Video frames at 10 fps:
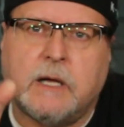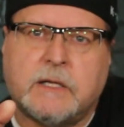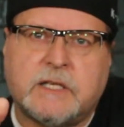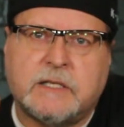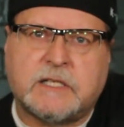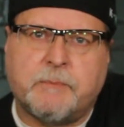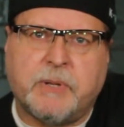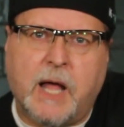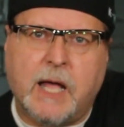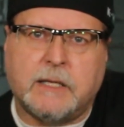It's
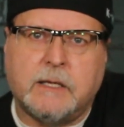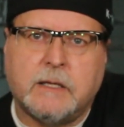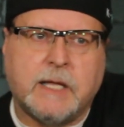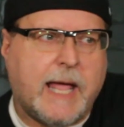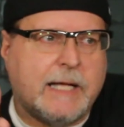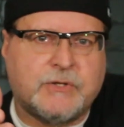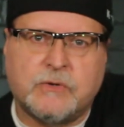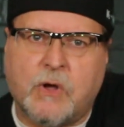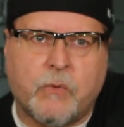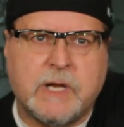supplied. The answer
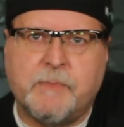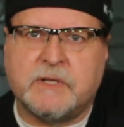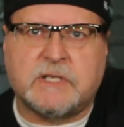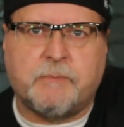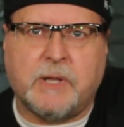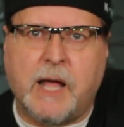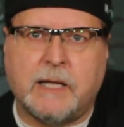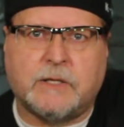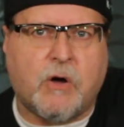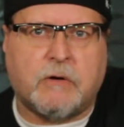has already been
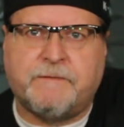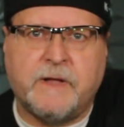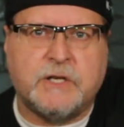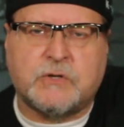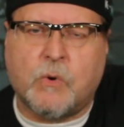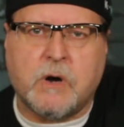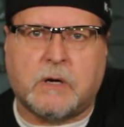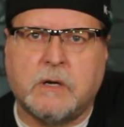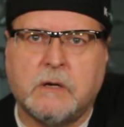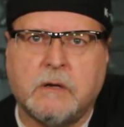supplied, called finished
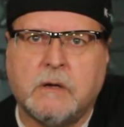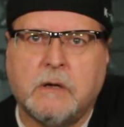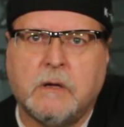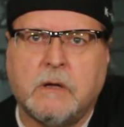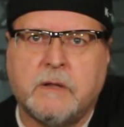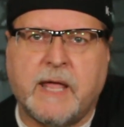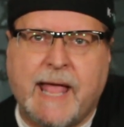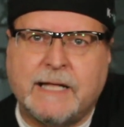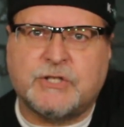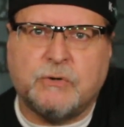work. The
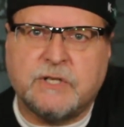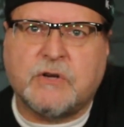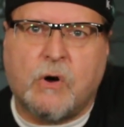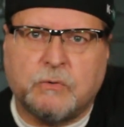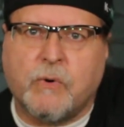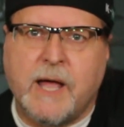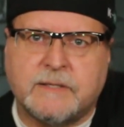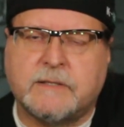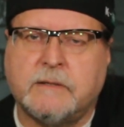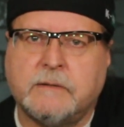answer is called
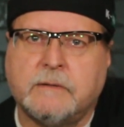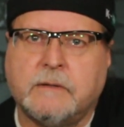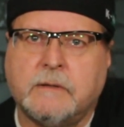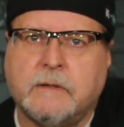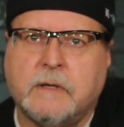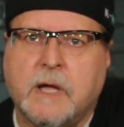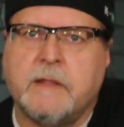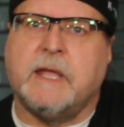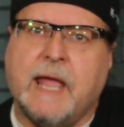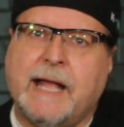rest.
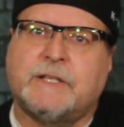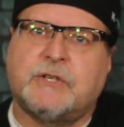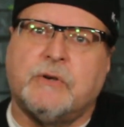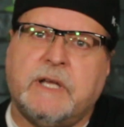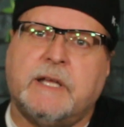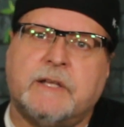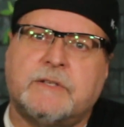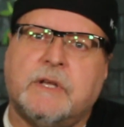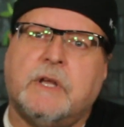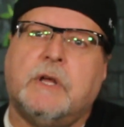The answer
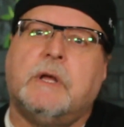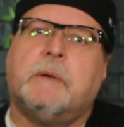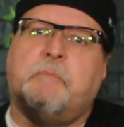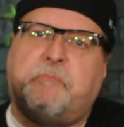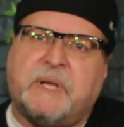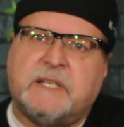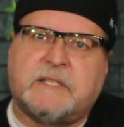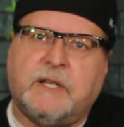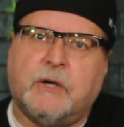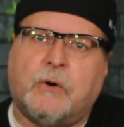is be
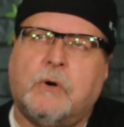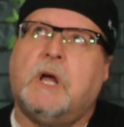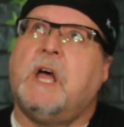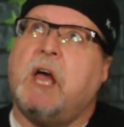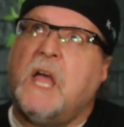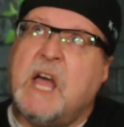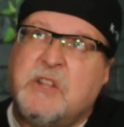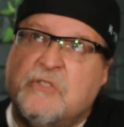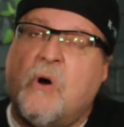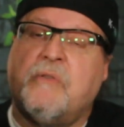still
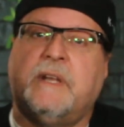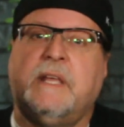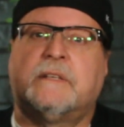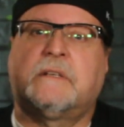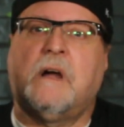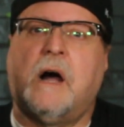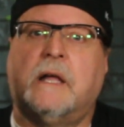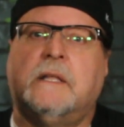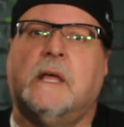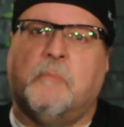and know that He is
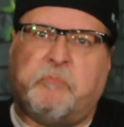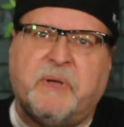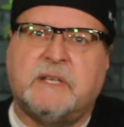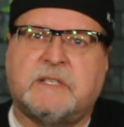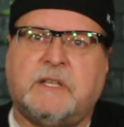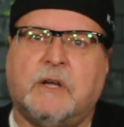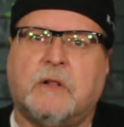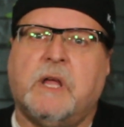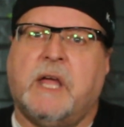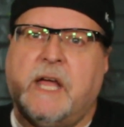God. Be
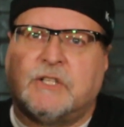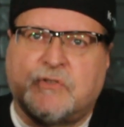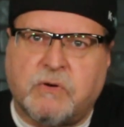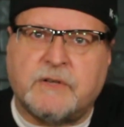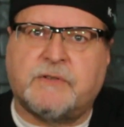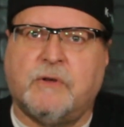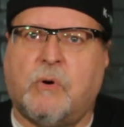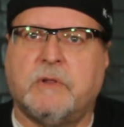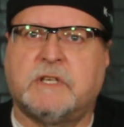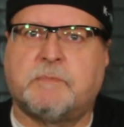still and trust the
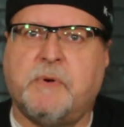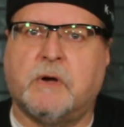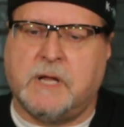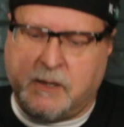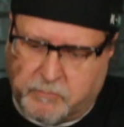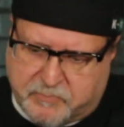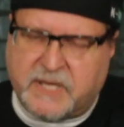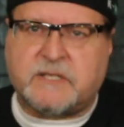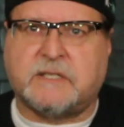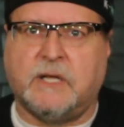Holy Spirit.
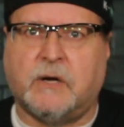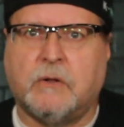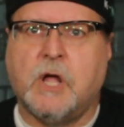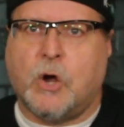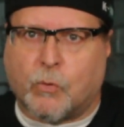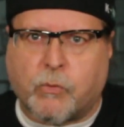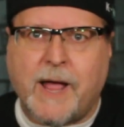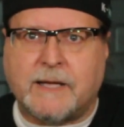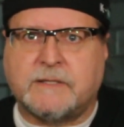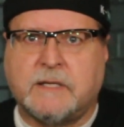Be still,
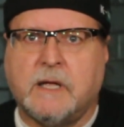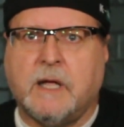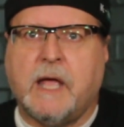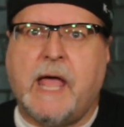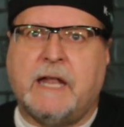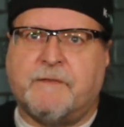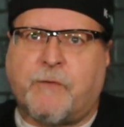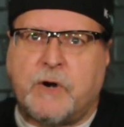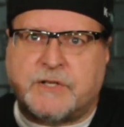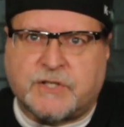rest, and
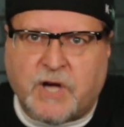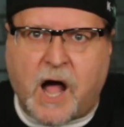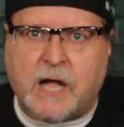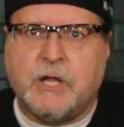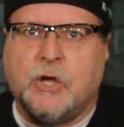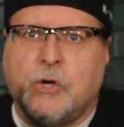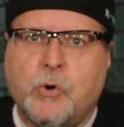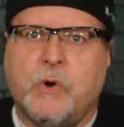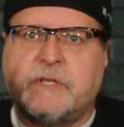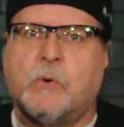for it is God
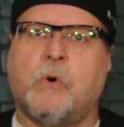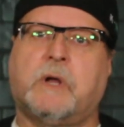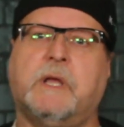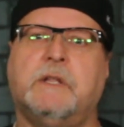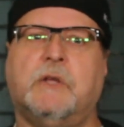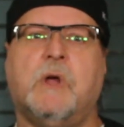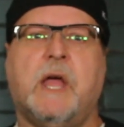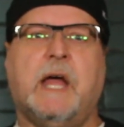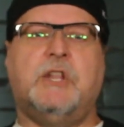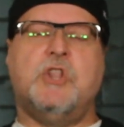who is at work in you.
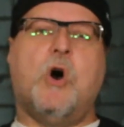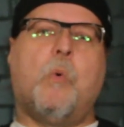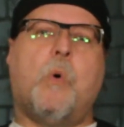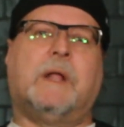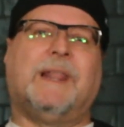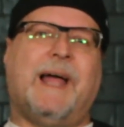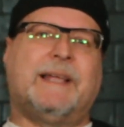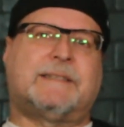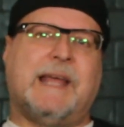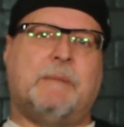And no one
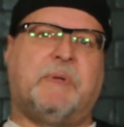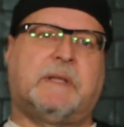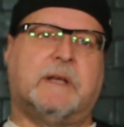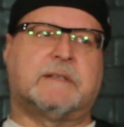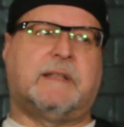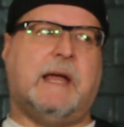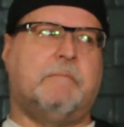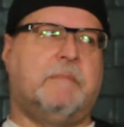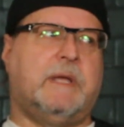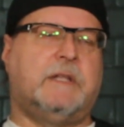likes that because
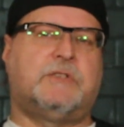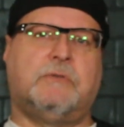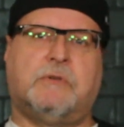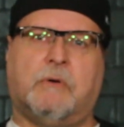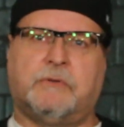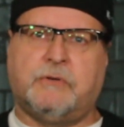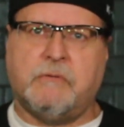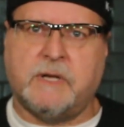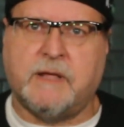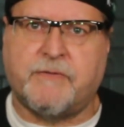that means you don't
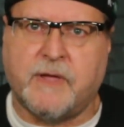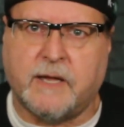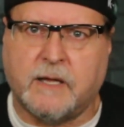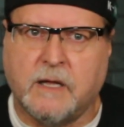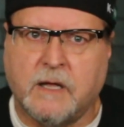do anything.